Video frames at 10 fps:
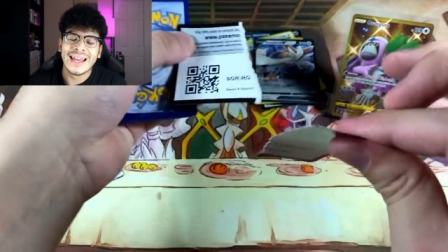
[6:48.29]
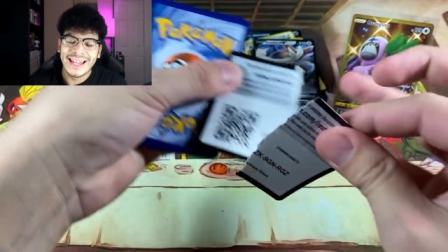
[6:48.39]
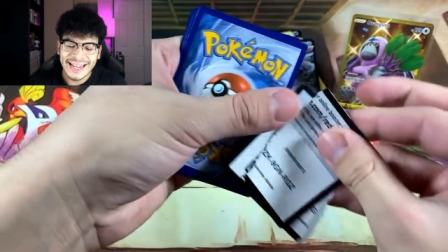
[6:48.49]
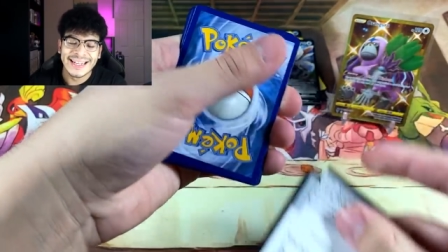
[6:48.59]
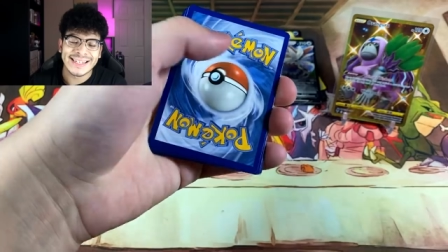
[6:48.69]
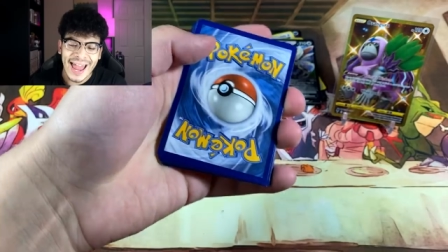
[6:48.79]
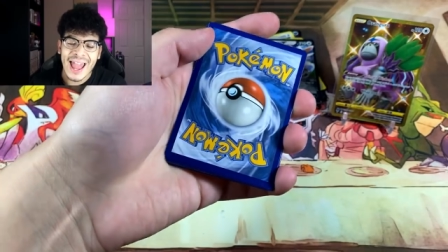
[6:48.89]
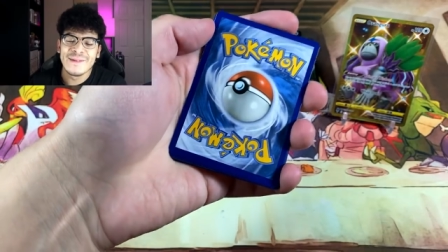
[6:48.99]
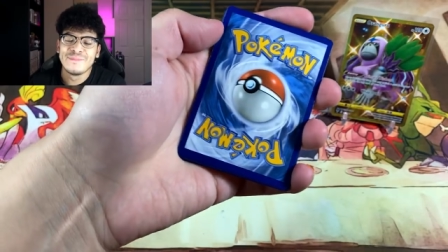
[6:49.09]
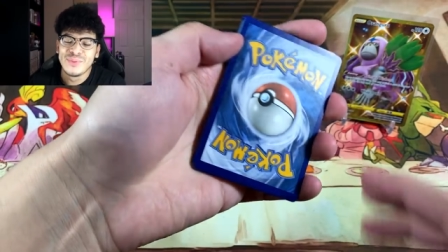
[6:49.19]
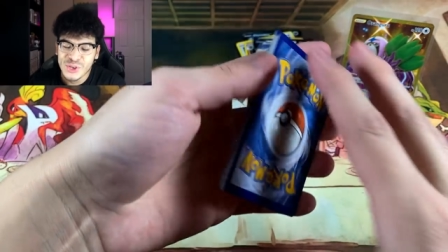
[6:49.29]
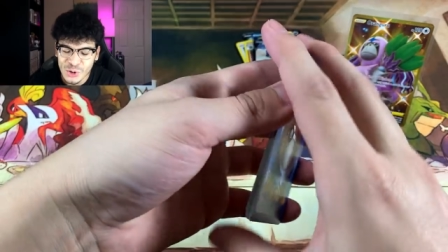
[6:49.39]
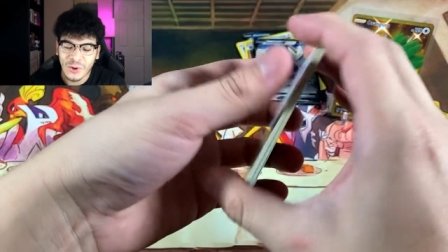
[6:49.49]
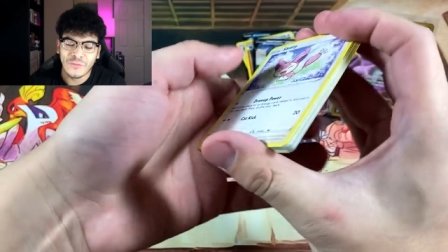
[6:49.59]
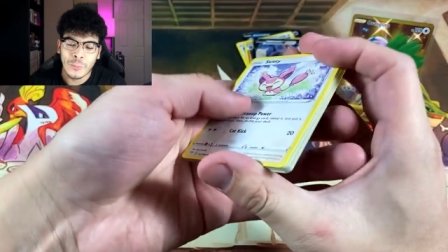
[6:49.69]
It is a
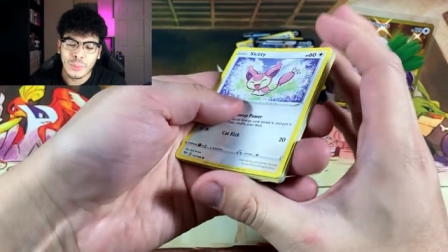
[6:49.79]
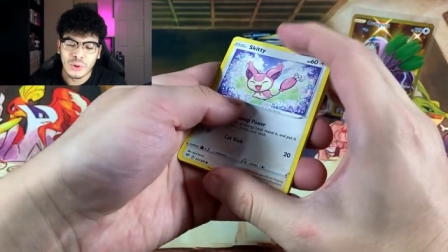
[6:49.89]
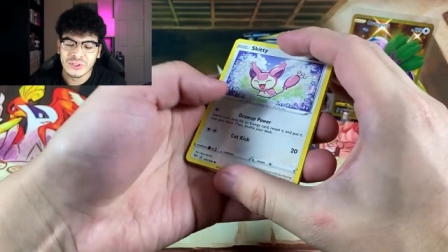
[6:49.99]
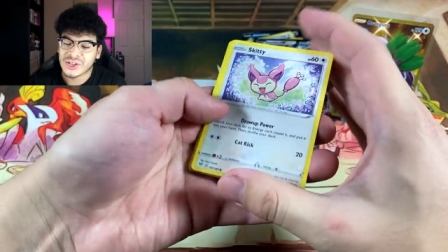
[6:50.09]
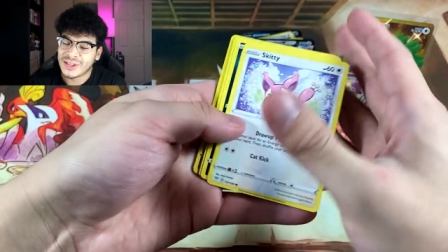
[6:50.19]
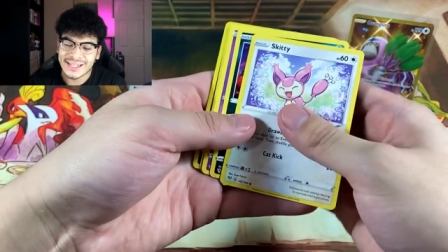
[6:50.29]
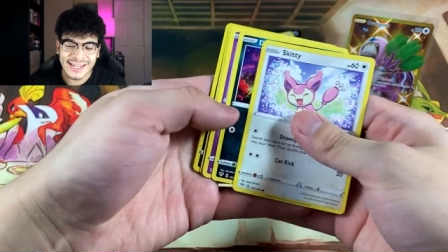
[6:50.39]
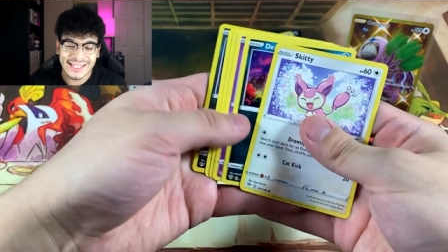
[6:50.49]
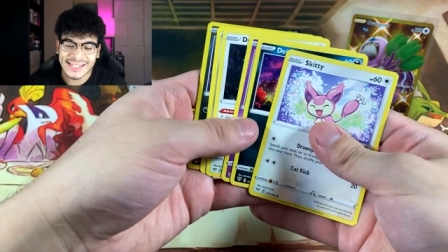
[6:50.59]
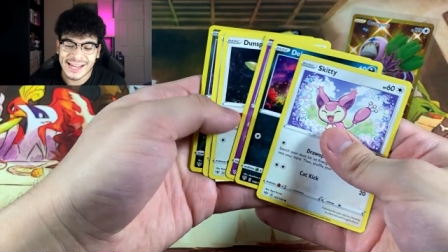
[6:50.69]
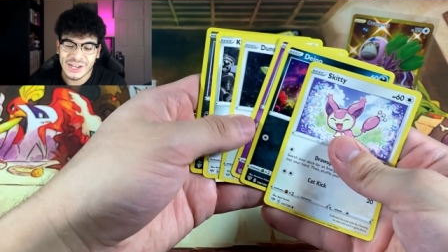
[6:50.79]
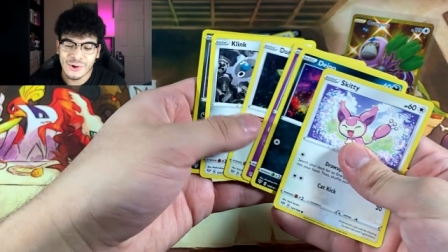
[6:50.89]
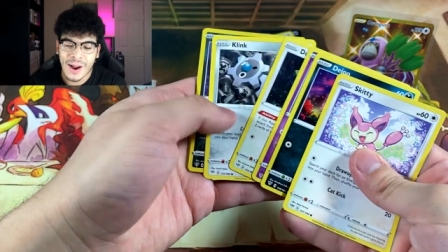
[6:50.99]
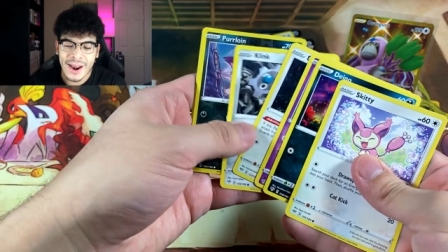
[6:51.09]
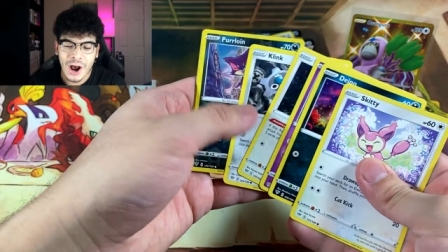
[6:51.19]
beautiful pool. So let's
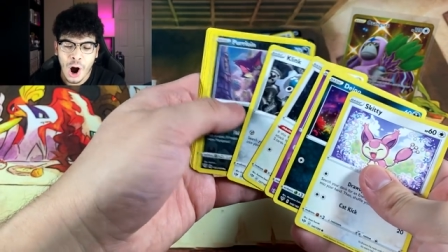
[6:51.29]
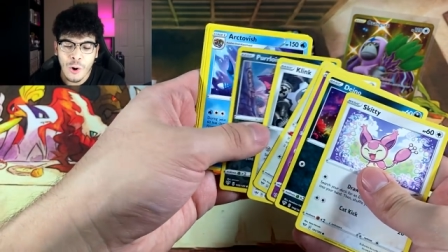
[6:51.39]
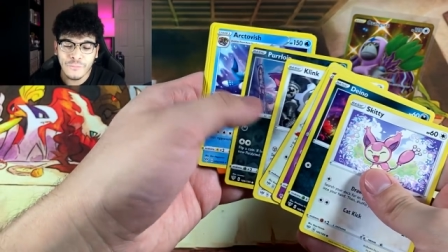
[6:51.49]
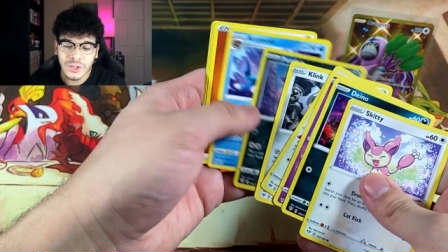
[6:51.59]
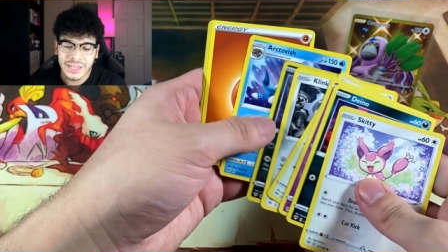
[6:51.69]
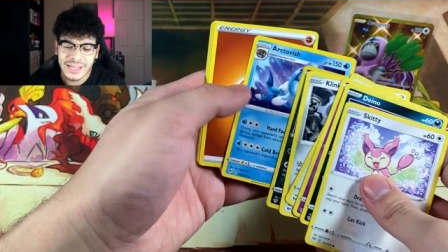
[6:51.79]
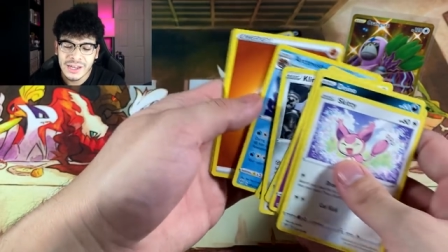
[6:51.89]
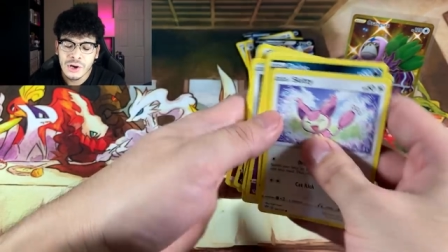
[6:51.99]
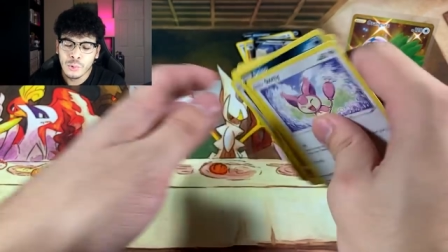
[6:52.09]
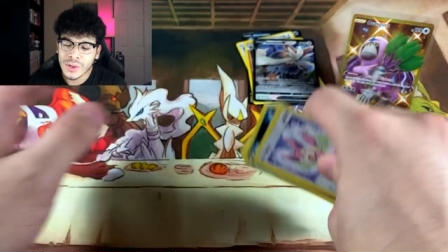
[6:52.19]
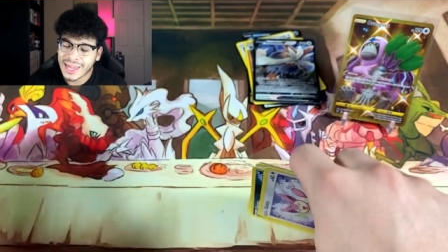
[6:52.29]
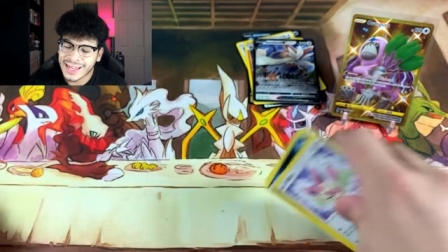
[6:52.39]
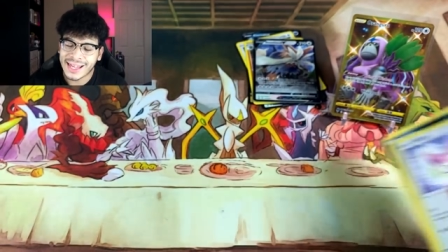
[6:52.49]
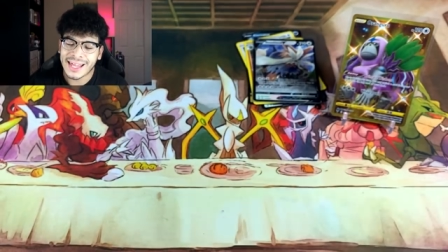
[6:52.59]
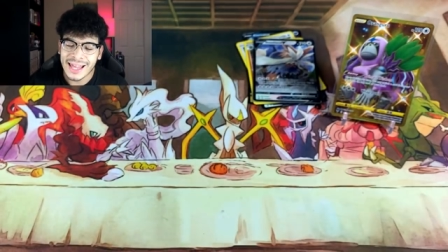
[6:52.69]
continue and hopefully we
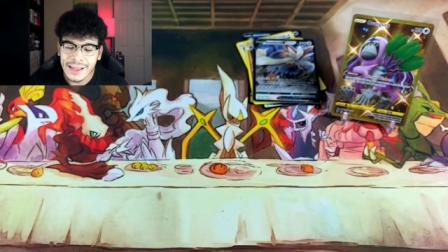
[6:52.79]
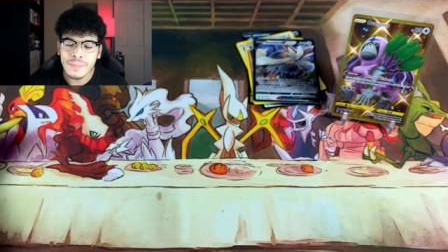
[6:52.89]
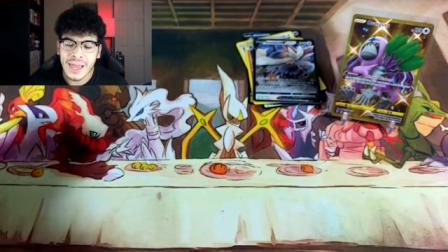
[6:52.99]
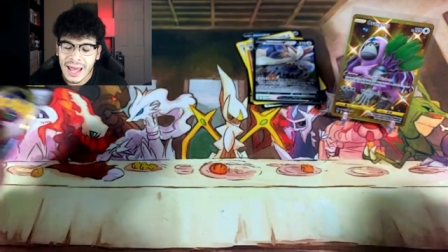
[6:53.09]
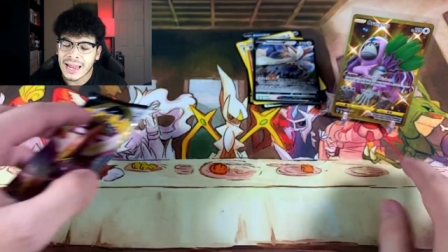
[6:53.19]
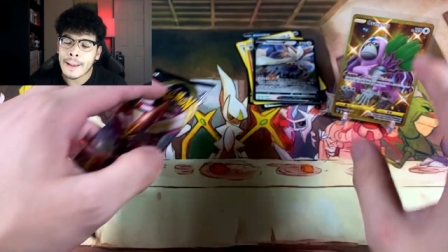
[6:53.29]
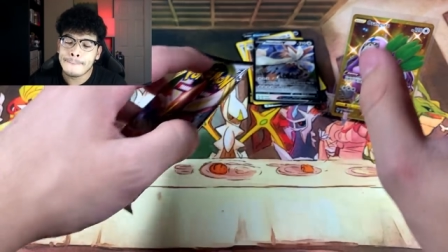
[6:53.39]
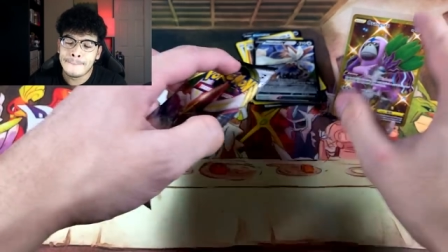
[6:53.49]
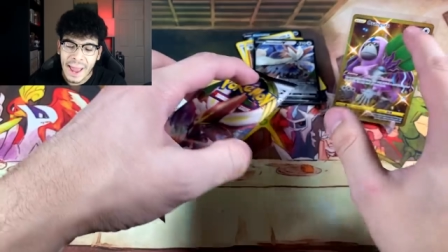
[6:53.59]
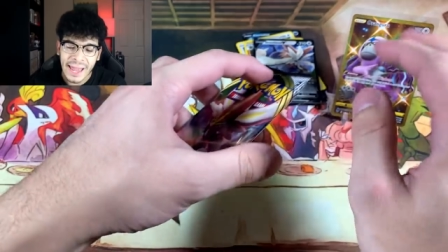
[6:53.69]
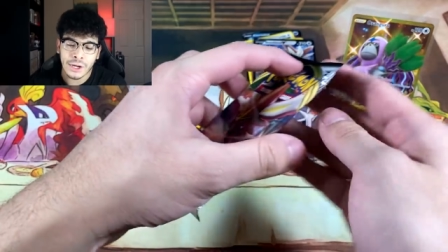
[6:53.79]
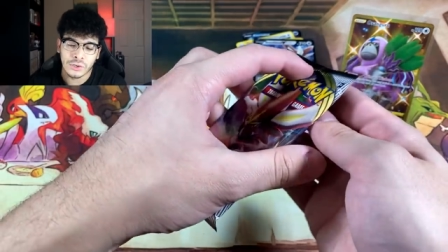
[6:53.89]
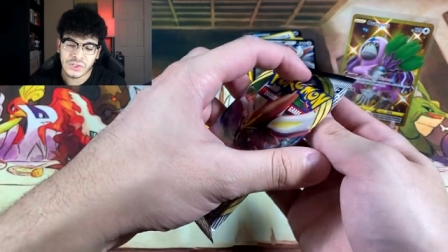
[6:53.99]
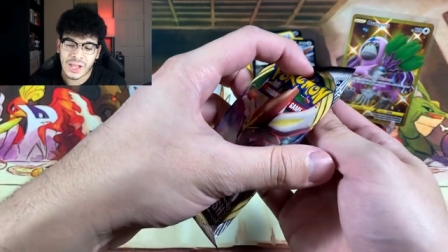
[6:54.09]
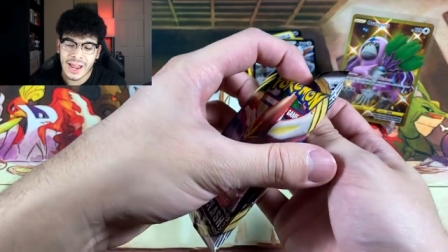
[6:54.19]
can keep getting
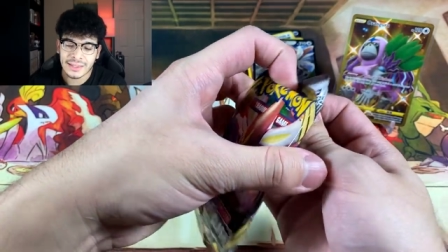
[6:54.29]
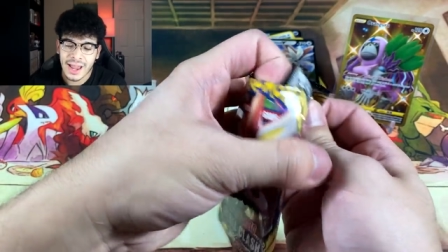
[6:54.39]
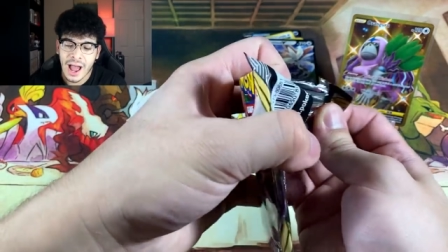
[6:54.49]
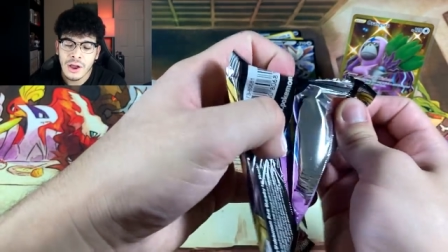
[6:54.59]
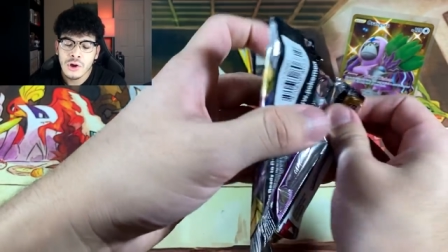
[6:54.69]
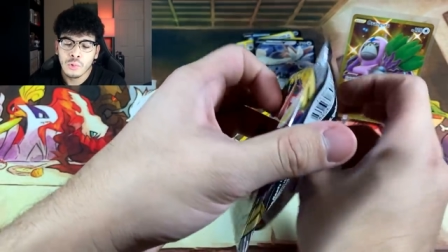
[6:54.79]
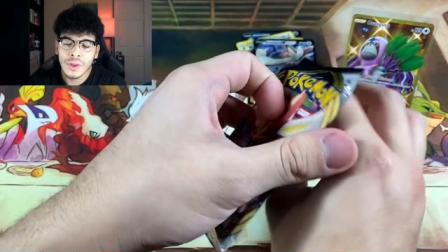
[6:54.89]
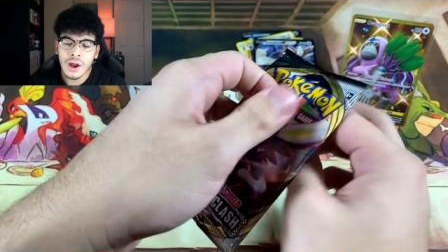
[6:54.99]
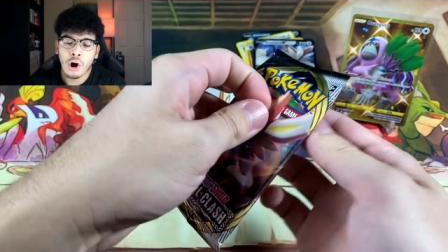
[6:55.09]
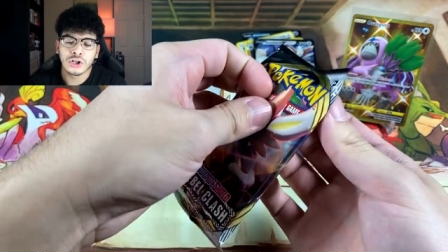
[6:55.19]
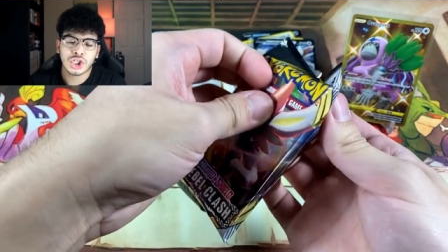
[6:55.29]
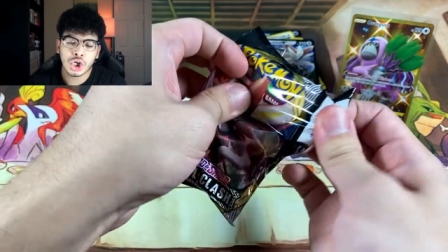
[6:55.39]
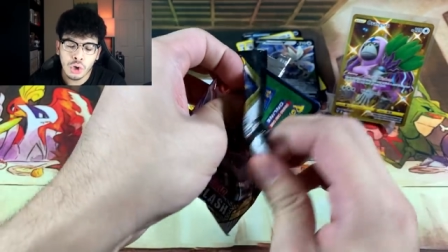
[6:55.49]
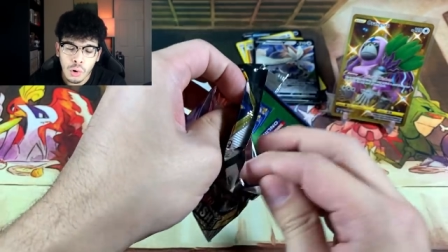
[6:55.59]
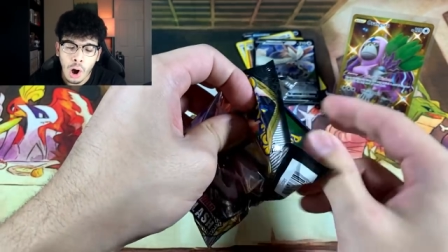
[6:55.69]
bangers like that. We are
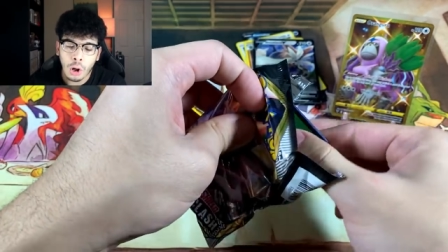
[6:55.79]
two